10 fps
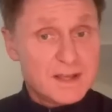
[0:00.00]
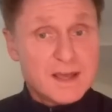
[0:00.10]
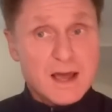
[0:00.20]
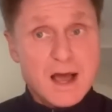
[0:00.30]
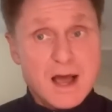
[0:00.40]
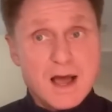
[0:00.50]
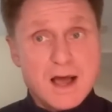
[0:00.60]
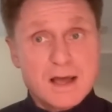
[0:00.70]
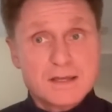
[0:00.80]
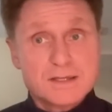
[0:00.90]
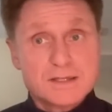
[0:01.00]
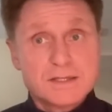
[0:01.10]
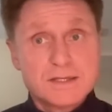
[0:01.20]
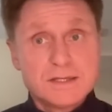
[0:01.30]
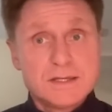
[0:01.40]
Uh,
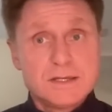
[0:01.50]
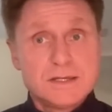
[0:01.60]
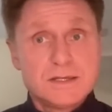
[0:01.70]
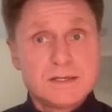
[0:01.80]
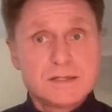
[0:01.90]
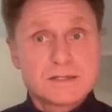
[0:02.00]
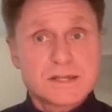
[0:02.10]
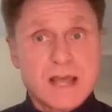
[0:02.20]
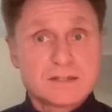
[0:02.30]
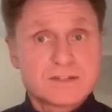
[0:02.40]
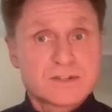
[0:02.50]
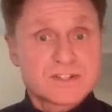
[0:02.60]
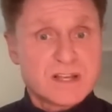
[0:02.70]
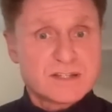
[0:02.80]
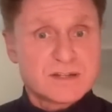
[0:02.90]
he's had
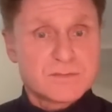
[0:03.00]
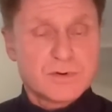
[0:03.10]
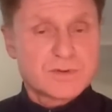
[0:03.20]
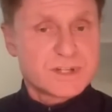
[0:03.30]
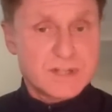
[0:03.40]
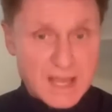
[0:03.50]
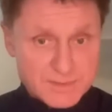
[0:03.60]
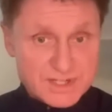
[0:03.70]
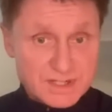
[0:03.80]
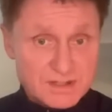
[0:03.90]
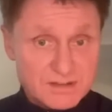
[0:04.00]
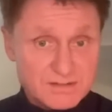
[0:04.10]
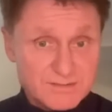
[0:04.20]
success at what was he, Leipzig,